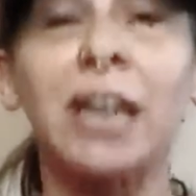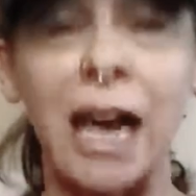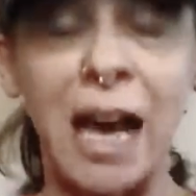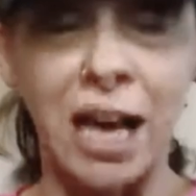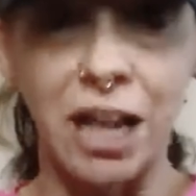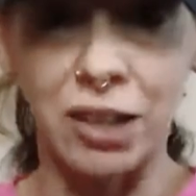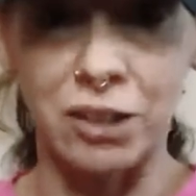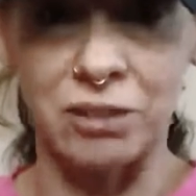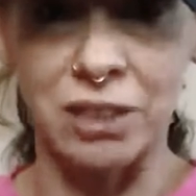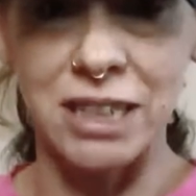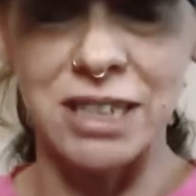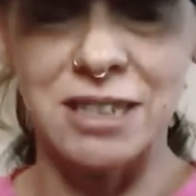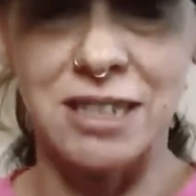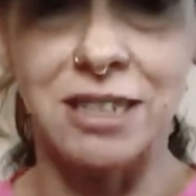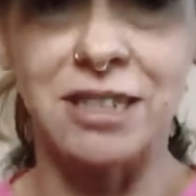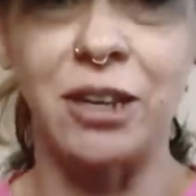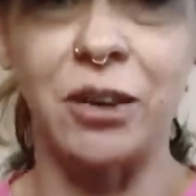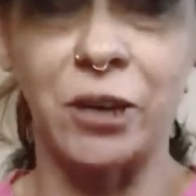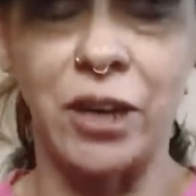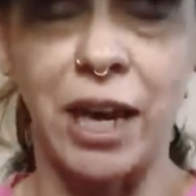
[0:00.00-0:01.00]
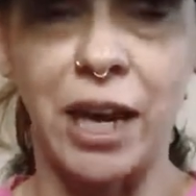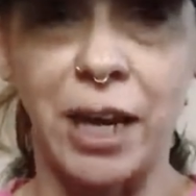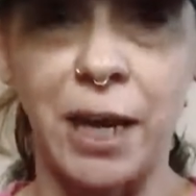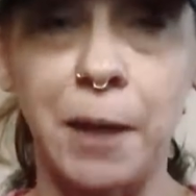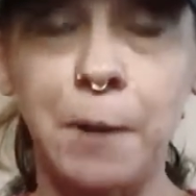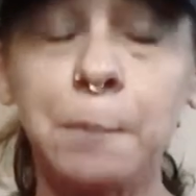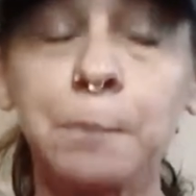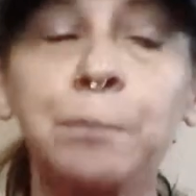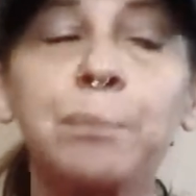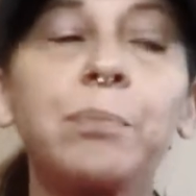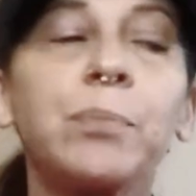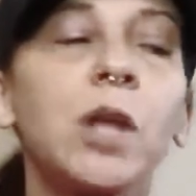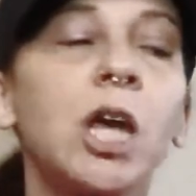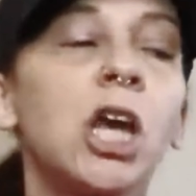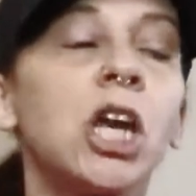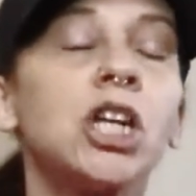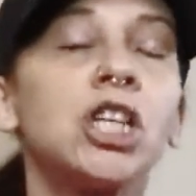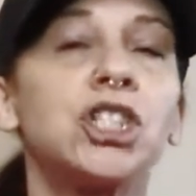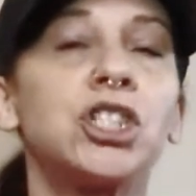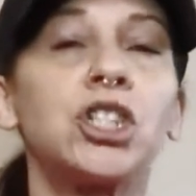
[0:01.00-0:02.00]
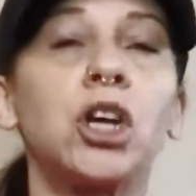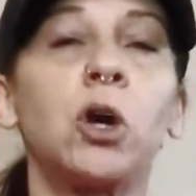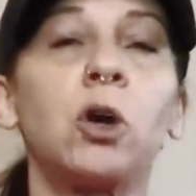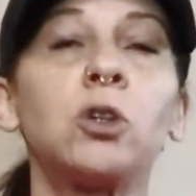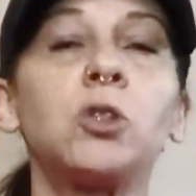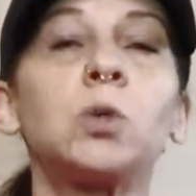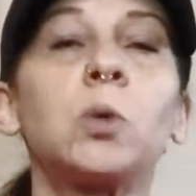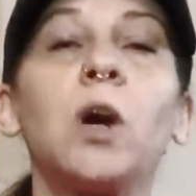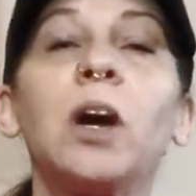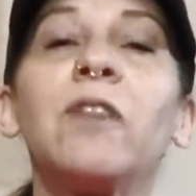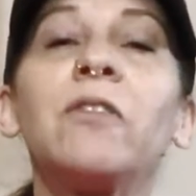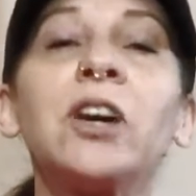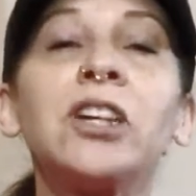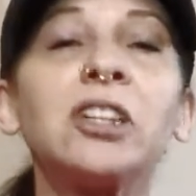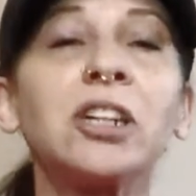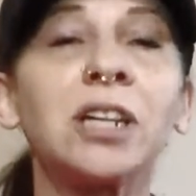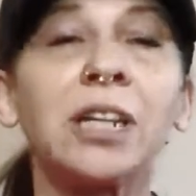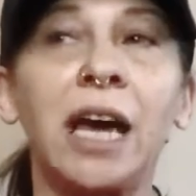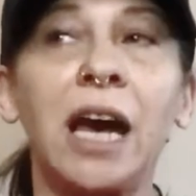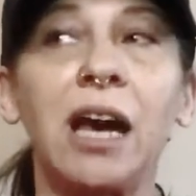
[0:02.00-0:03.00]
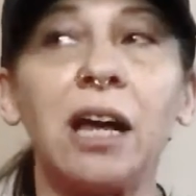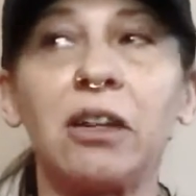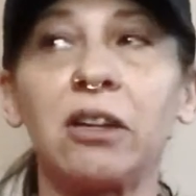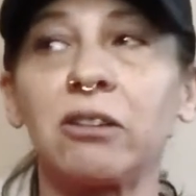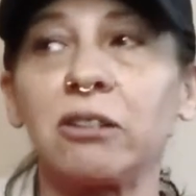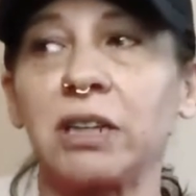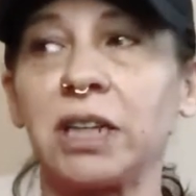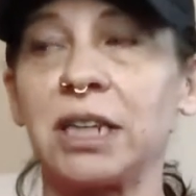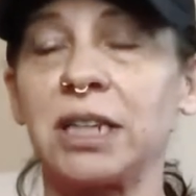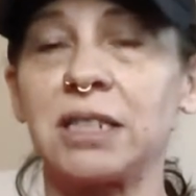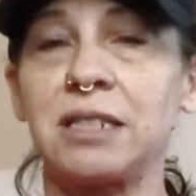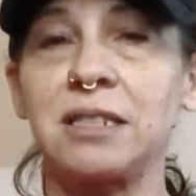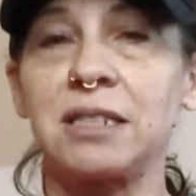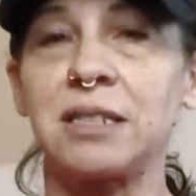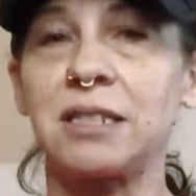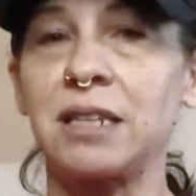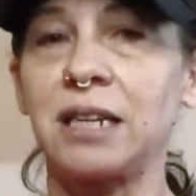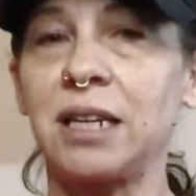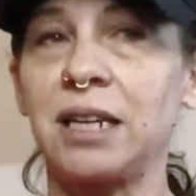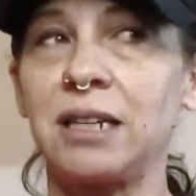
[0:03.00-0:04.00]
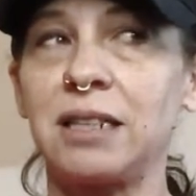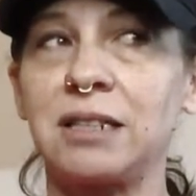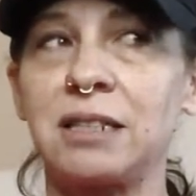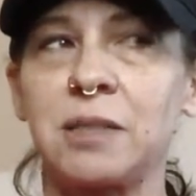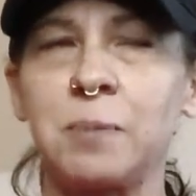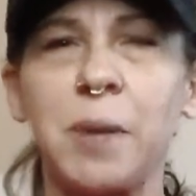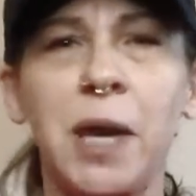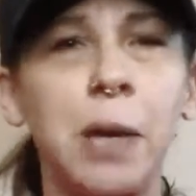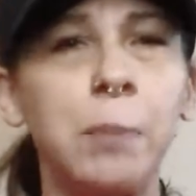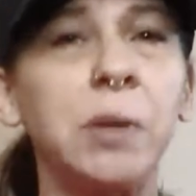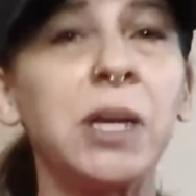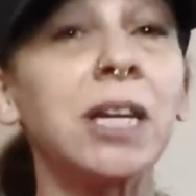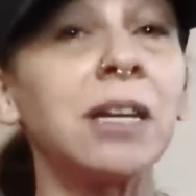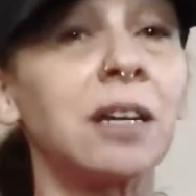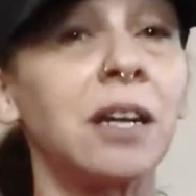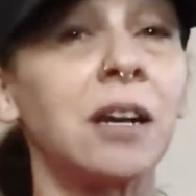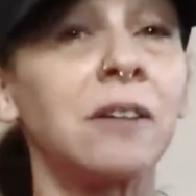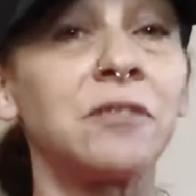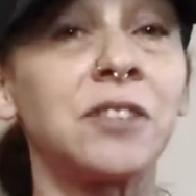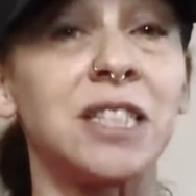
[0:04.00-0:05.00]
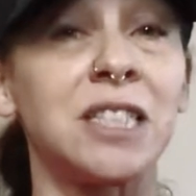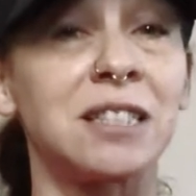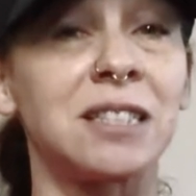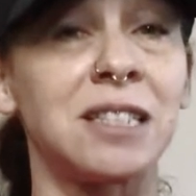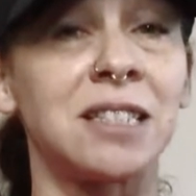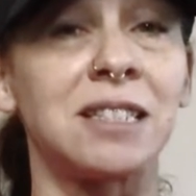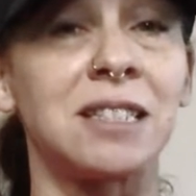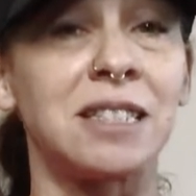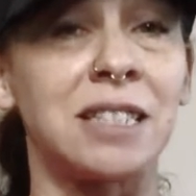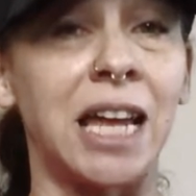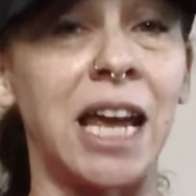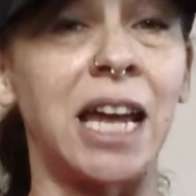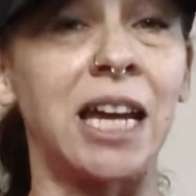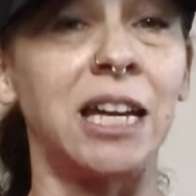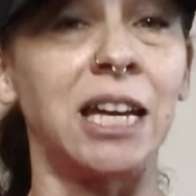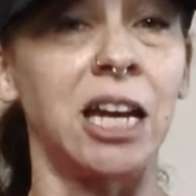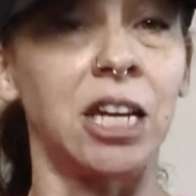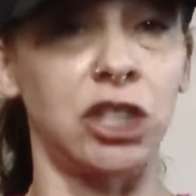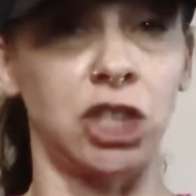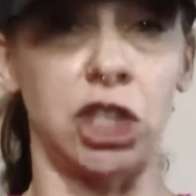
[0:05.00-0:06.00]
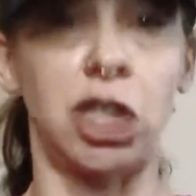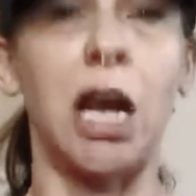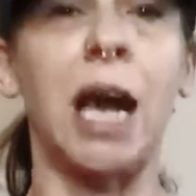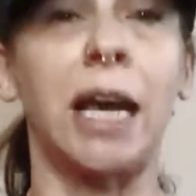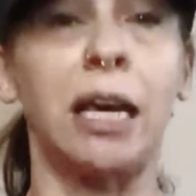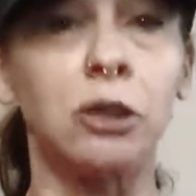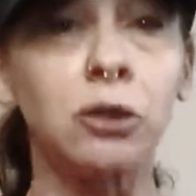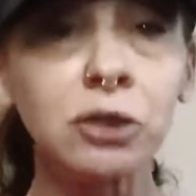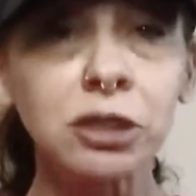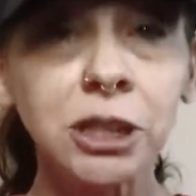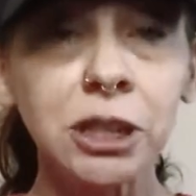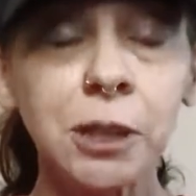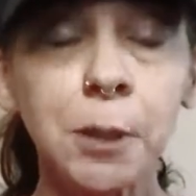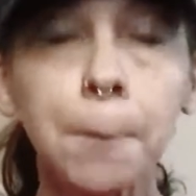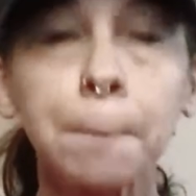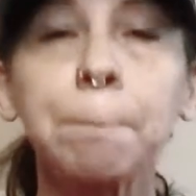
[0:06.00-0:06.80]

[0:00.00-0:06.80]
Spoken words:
calories, okay? So 1,200 calories is maybe enough to sustain a child,